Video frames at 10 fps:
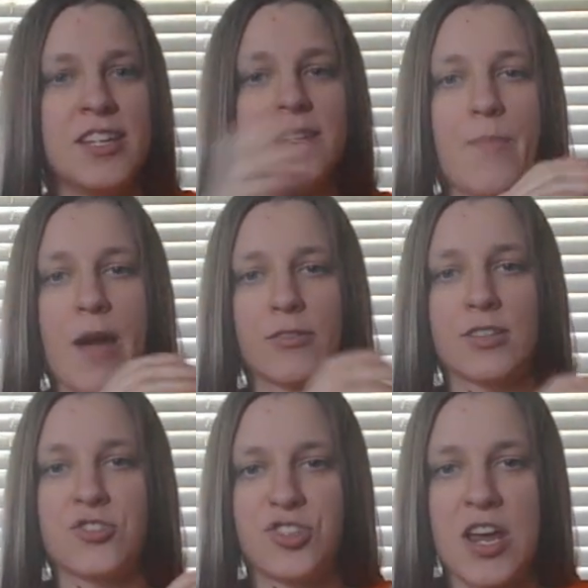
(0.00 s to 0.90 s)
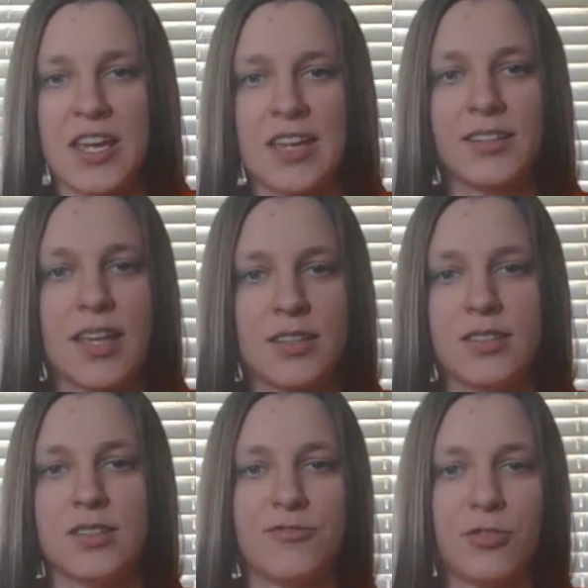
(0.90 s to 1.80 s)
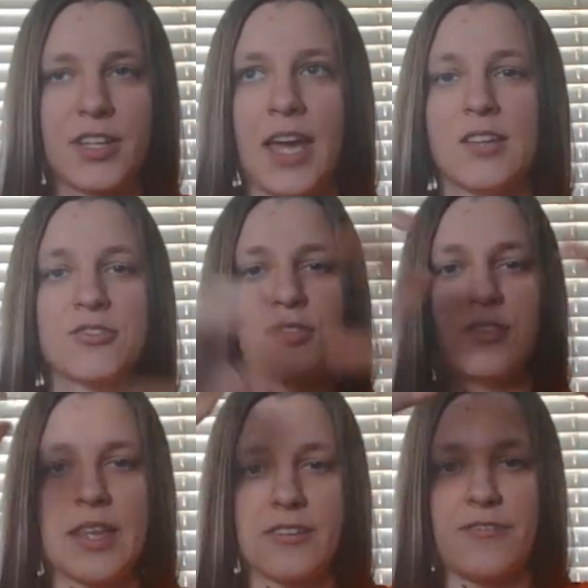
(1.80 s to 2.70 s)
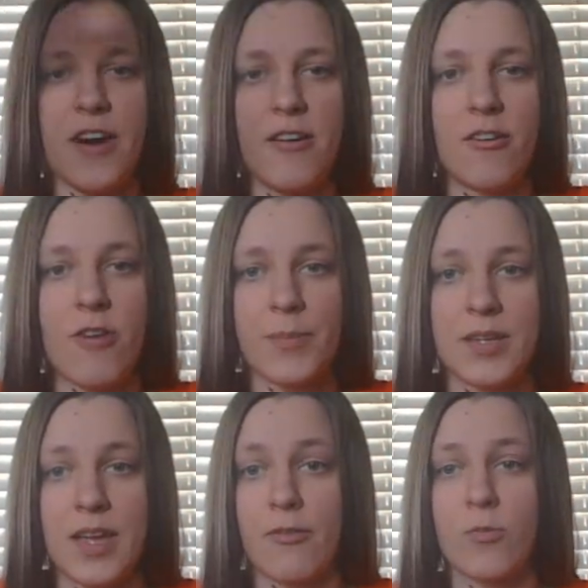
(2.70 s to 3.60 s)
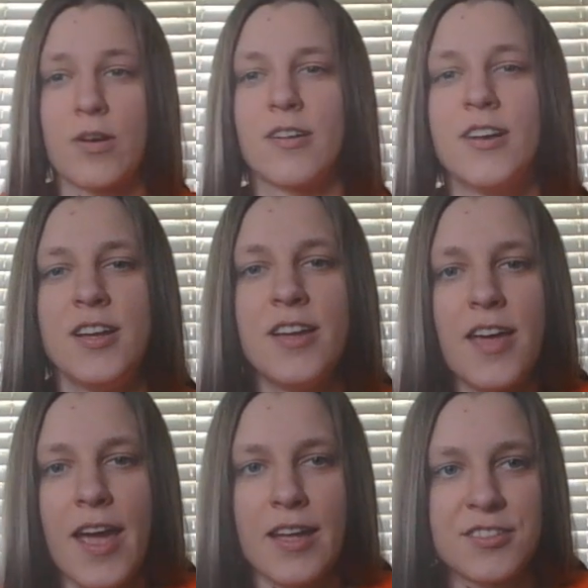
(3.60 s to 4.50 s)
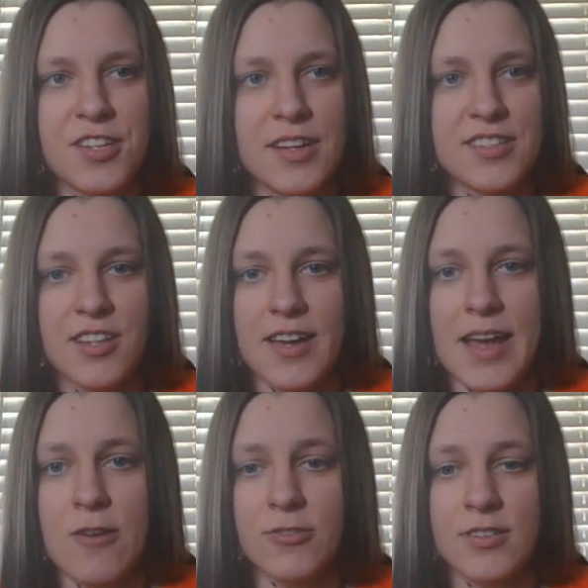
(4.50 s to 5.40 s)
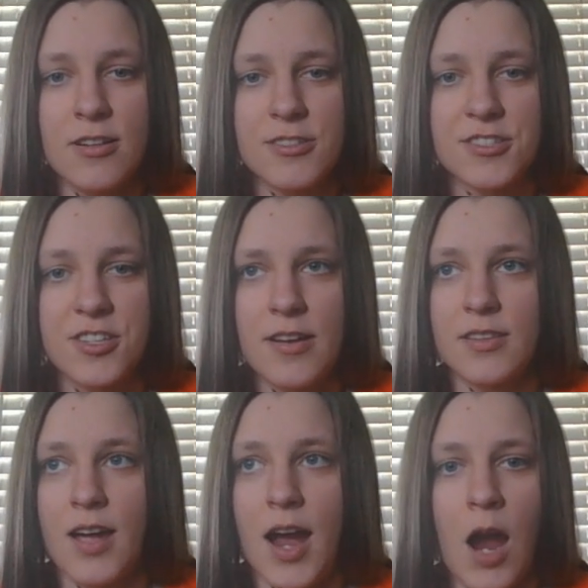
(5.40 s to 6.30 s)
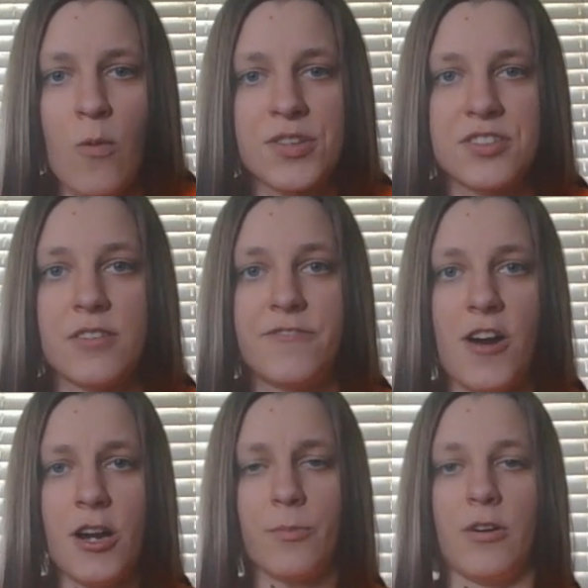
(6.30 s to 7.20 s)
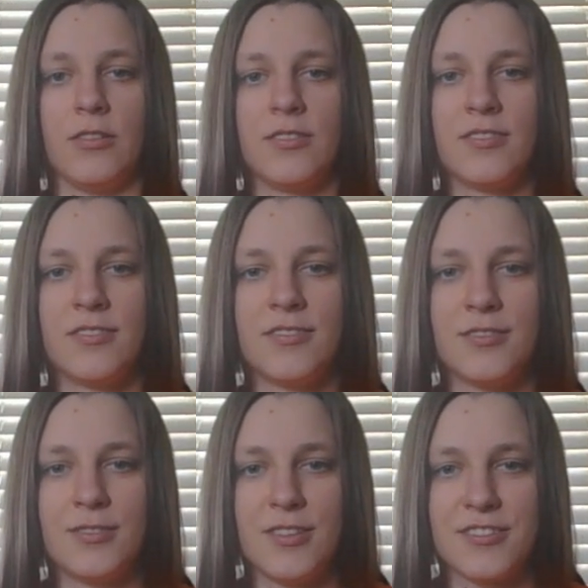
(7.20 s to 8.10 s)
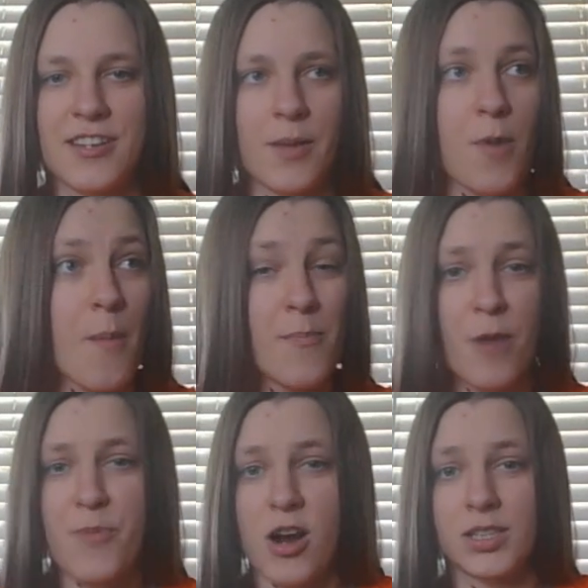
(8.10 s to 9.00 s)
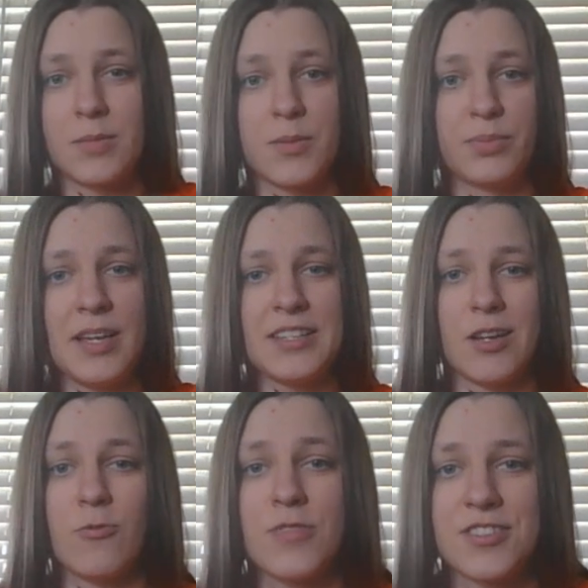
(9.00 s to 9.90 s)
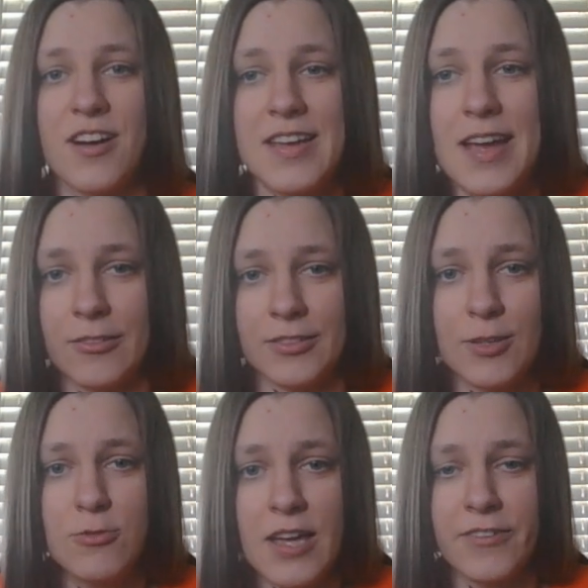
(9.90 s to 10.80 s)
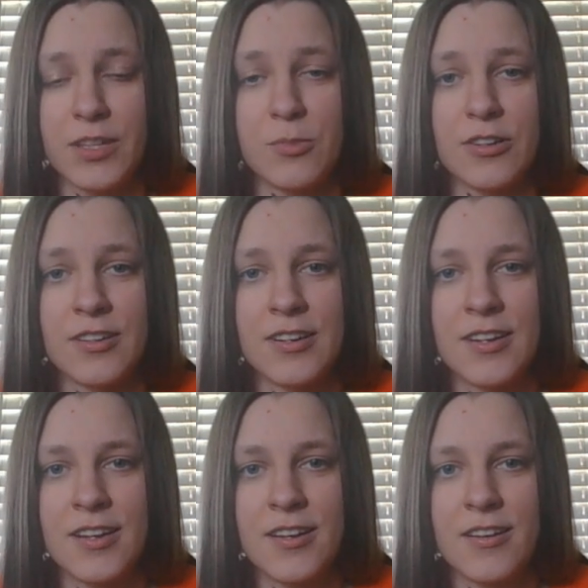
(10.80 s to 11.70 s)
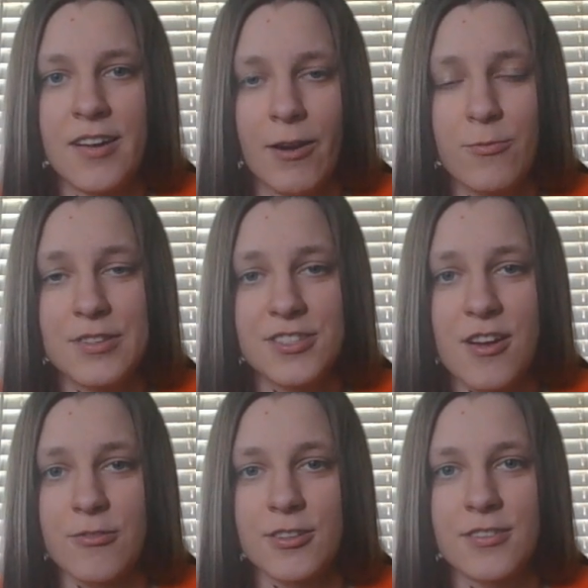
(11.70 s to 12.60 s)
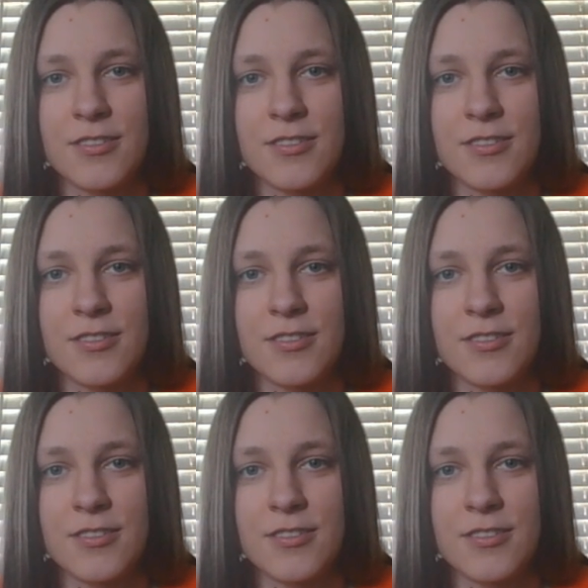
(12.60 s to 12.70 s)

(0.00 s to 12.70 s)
The mountains shaking, like volcanoes and like fire erupting everywhere, and cities dying out. And all of a sudden, I was in a fireball. It's like an apocalyptic place. Everyone's dying out. No life anymore. Everyone's sound.